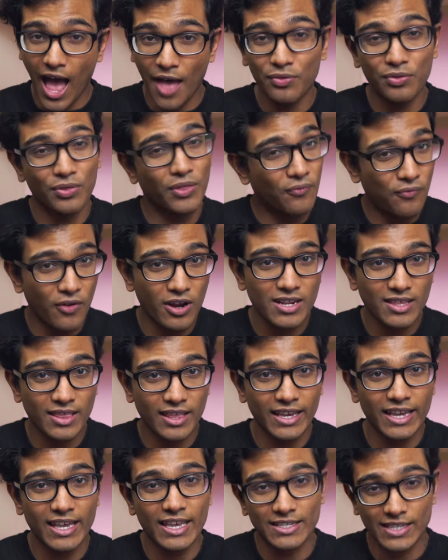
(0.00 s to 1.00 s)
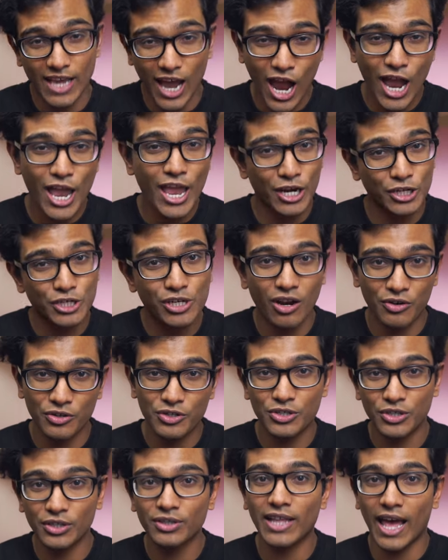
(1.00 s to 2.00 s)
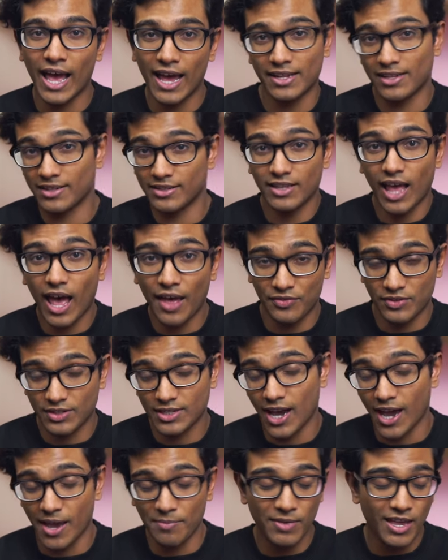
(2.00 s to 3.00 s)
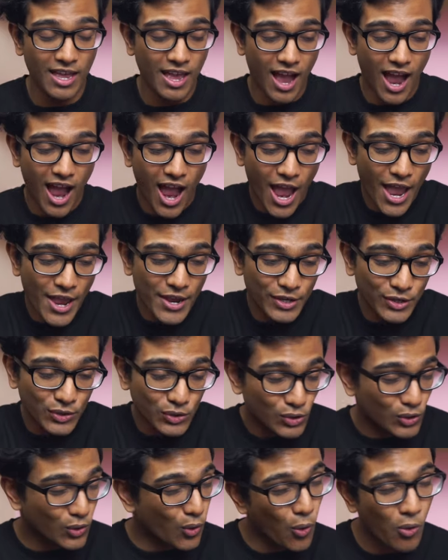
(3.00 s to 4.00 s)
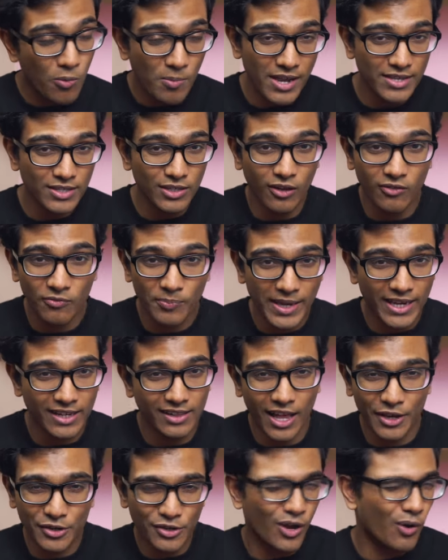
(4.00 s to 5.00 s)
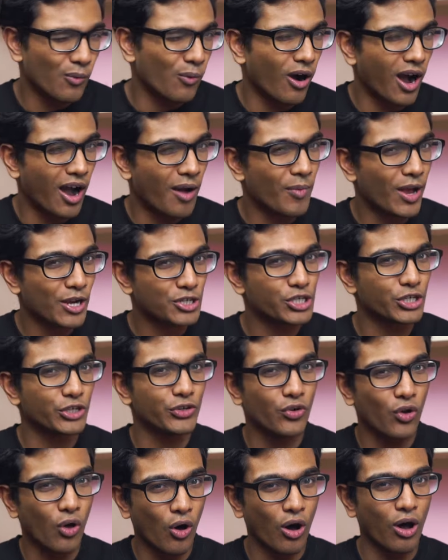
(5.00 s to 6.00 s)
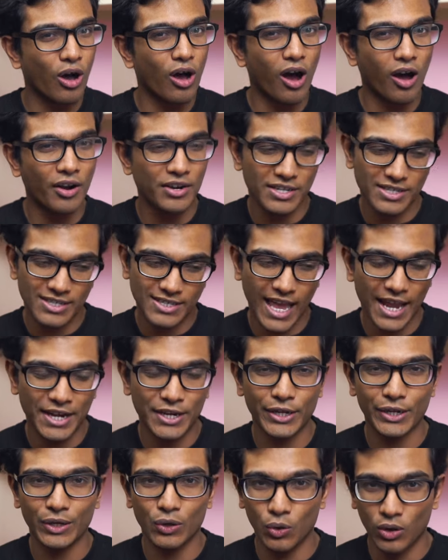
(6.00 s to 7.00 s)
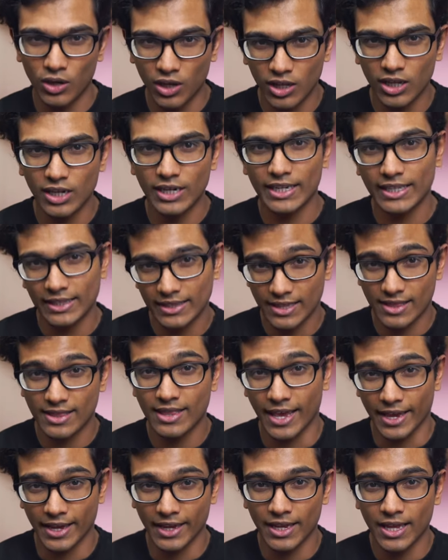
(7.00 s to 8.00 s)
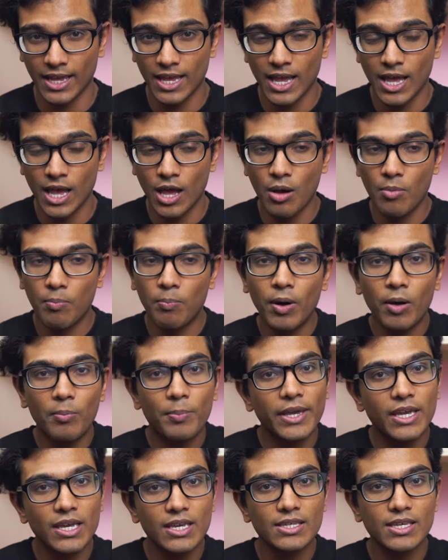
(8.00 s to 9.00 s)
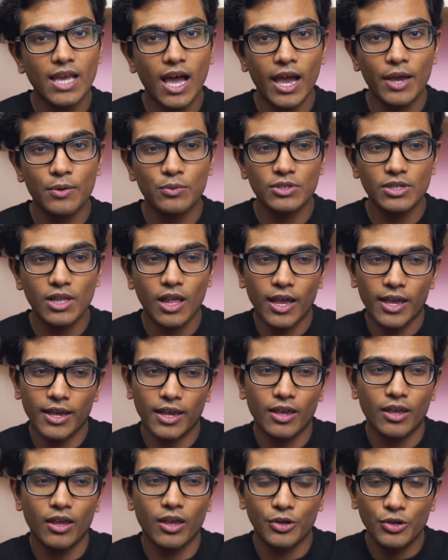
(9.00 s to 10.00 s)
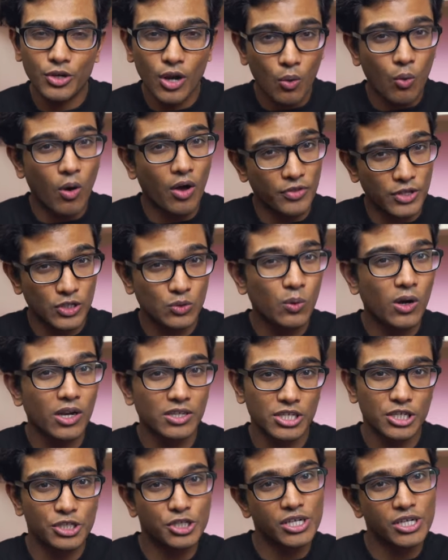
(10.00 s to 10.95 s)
And the funny thing is, I actually understood that at the time. I caught myself being like, you know what, I'm actually not understanding or learning the thing. But because I was like, you know what, this worked at